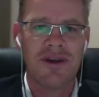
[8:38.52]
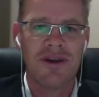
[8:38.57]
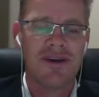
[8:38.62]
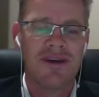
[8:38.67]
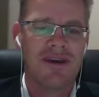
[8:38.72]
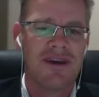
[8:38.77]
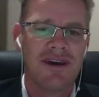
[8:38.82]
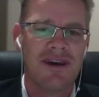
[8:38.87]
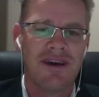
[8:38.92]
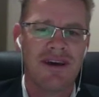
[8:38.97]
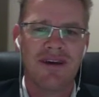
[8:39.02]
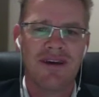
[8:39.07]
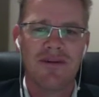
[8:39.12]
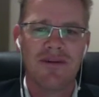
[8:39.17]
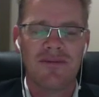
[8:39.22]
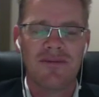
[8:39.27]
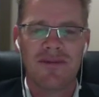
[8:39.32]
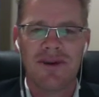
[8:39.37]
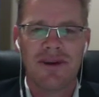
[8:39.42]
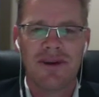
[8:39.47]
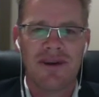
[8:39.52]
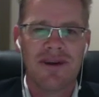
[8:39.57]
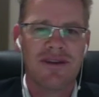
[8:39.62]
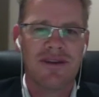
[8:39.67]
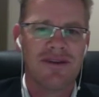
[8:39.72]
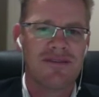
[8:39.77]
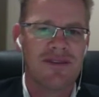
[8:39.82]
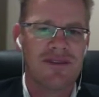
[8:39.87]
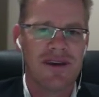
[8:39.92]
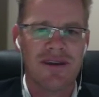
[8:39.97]
And
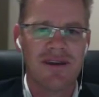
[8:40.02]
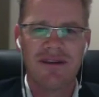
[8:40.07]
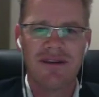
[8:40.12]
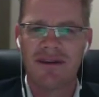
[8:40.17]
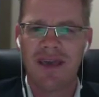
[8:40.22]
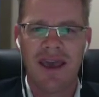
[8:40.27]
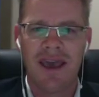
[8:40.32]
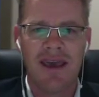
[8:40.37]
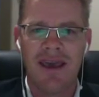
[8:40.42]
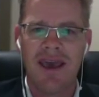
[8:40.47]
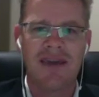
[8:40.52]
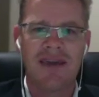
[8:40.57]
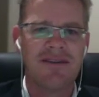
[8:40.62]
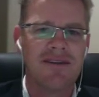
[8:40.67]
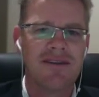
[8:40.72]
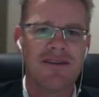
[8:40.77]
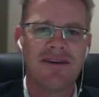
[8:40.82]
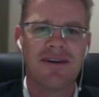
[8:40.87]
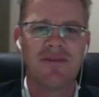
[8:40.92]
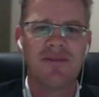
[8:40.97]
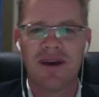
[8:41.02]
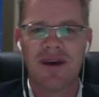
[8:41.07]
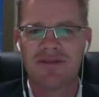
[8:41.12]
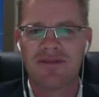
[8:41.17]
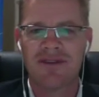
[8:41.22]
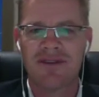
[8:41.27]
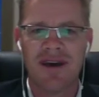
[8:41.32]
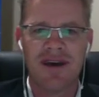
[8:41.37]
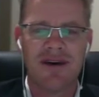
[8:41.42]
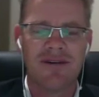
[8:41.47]
you say, how'd you learn about
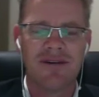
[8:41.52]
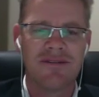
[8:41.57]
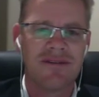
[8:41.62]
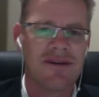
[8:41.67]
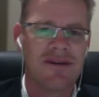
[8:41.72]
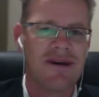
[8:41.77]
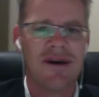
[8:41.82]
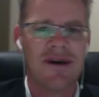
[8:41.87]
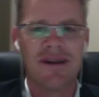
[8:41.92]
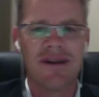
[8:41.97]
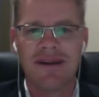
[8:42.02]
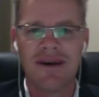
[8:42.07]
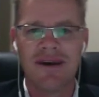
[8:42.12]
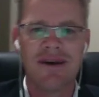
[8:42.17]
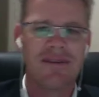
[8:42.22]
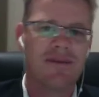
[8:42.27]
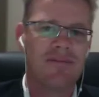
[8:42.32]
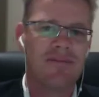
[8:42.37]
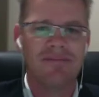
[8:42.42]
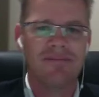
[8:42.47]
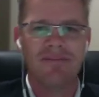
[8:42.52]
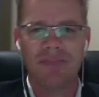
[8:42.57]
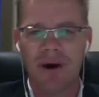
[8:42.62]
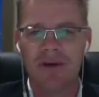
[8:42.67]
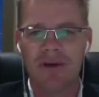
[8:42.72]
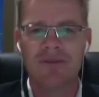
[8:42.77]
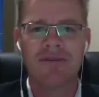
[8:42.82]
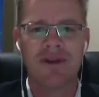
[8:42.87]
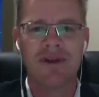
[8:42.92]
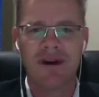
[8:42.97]
sales? Oh, I don't know. The boss
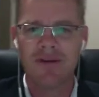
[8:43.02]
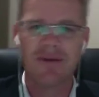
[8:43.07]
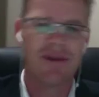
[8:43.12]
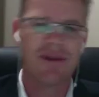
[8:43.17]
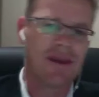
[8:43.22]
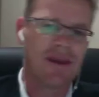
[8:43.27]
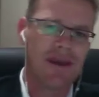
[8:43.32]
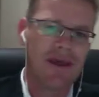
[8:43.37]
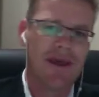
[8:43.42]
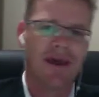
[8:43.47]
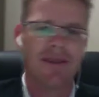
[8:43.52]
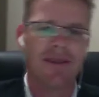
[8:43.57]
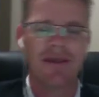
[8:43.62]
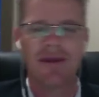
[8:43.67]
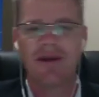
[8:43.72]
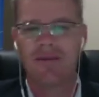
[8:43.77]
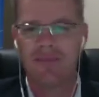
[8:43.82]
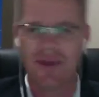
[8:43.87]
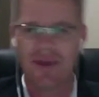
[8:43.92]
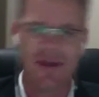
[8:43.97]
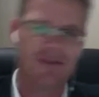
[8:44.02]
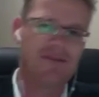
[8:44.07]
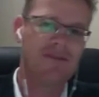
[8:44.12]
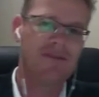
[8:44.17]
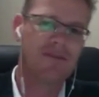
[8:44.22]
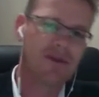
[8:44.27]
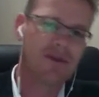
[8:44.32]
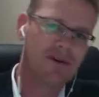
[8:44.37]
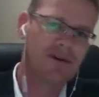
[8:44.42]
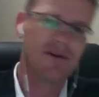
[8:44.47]
told me to get out there and make some
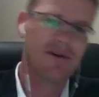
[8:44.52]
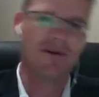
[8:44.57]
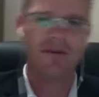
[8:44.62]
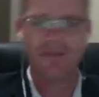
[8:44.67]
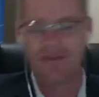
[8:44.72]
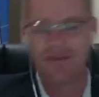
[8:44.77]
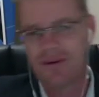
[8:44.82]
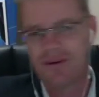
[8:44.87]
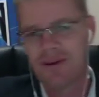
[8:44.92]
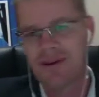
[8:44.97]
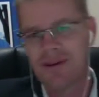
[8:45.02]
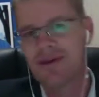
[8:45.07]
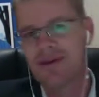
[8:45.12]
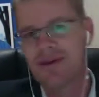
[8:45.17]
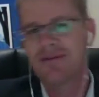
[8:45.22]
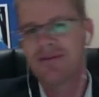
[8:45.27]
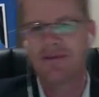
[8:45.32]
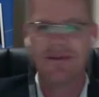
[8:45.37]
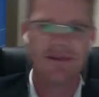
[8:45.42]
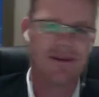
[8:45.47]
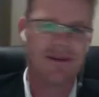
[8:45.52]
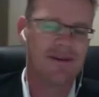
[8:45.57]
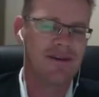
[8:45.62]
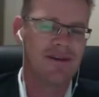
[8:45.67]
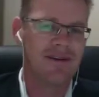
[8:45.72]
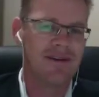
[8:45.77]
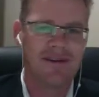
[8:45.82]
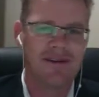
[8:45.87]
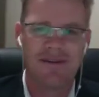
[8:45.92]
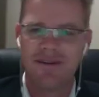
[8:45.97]
calls or,
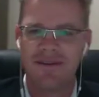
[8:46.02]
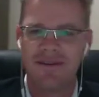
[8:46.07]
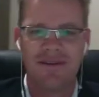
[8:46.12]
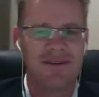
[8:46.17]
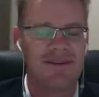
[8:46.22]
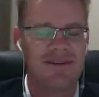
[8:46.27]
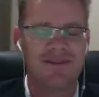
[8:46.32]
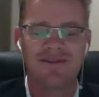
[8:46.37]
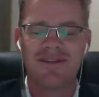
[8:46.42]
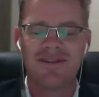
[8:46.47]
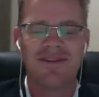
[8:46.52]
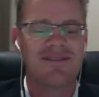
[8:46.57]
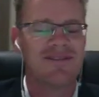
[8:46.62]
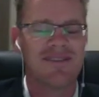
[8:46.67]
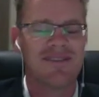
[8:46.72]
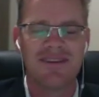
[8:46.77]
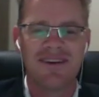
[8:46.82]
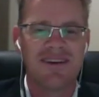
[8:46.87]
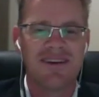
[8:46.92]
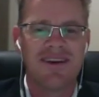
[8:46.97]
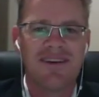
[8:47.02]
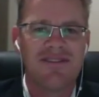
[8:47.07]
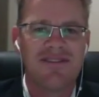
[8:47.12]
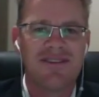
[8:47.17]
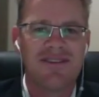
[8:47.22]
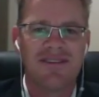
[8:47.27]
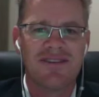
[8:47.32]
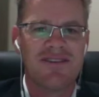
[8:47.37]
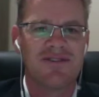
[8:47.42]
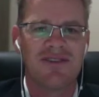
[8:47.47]
do it's a
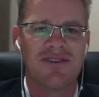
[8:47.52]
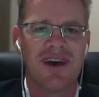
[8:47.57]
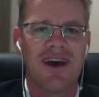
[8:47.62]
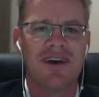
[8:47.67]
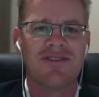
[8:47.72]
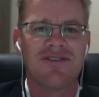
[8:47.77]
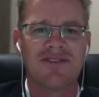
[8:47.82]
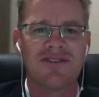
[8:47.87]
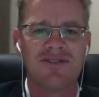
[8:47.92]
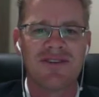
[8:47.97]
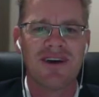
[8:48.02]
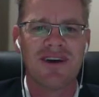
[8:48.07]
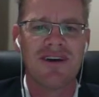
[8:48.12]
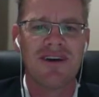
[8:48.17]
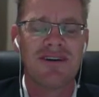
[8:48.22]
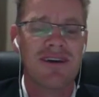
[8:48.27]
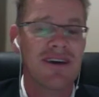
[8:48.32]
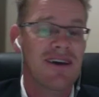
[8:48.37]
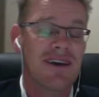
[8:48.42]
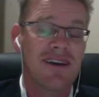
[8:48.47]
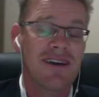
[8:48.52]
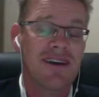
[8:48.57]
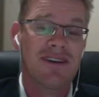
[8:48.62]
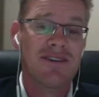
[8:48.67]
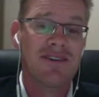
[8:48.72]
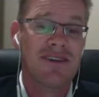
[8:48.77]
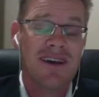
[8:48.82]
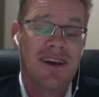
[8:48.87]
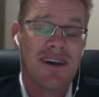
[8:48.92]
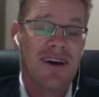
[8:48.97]
disaster. So
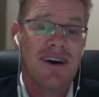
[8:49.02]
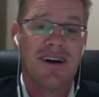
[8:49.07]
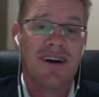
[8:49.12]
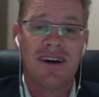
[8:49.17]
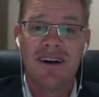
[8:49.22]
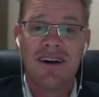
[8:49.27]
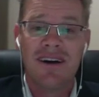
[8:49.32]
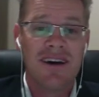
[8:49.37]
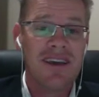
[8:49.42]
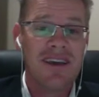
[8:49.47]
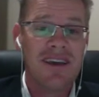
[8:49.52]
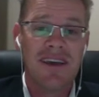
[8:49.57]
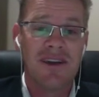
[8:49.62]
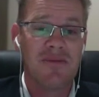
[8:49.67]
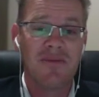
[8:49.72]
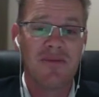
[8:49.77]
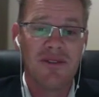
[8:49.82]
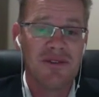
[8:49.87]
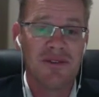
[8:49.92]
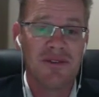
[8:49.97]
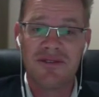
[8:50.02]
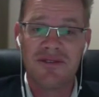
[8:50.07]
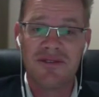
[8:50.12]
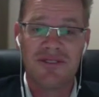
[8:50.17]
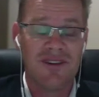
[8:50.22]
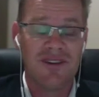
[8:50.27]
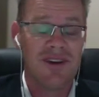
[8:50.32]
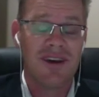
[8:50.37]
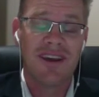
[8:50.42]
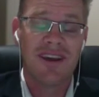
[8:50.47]
look, I get them doing,
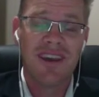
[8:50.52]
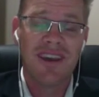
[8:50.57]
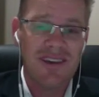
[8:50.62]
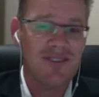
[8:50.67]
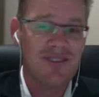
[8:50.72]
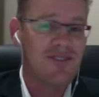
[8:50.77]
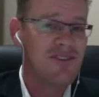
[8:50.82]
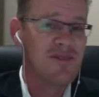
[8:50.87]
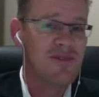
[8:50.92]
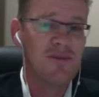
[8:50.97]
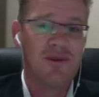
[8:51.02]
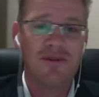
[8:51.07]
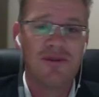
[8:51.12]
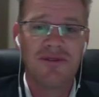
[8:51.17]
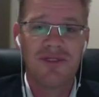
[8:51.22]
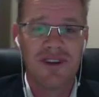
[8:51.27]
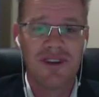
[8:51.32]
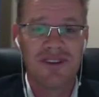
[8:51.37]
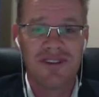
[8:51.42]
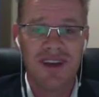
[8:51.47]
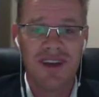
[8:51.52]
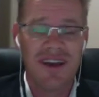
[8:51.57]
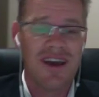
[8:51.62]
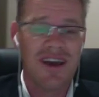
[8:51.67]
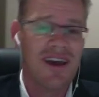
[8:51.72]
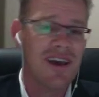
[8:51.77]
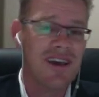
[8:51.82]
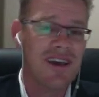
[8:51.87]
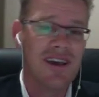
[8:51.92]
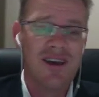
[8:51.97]
again, simple things like,
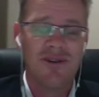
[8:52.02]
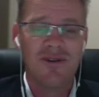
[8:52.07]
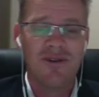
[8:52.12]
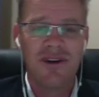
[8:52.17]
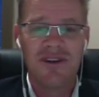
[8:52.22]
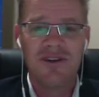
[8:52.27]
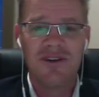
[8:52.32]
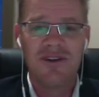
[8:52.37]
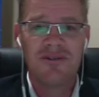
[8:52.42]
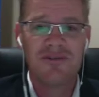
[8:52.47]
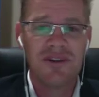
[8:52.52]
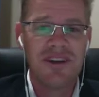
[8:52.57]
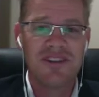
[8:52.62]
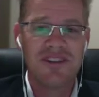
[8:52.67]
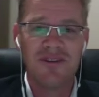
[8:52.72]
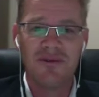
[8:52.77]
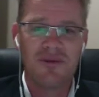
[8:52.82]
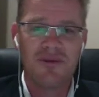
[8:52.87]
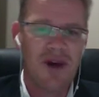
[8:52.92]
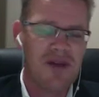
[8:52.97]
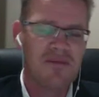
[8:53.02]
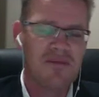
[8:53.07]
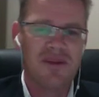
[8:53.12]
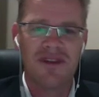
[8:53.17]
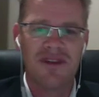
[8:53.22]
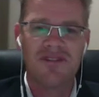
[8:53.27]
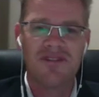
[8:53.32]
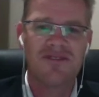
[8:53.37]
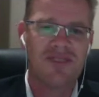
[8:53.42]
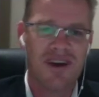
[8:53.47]
hey, why don't you read the
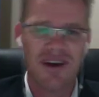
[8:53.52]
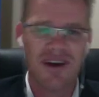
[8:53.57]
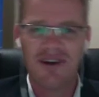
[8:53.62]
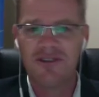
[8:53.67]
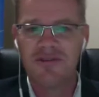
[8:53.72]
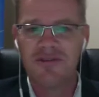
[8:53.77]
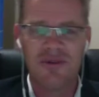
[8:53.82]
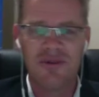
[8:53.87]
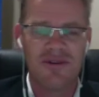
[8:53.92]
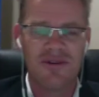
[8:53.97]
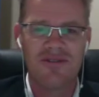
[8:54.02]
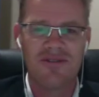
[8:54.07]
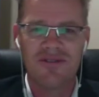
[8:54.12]
1-minute salesperson,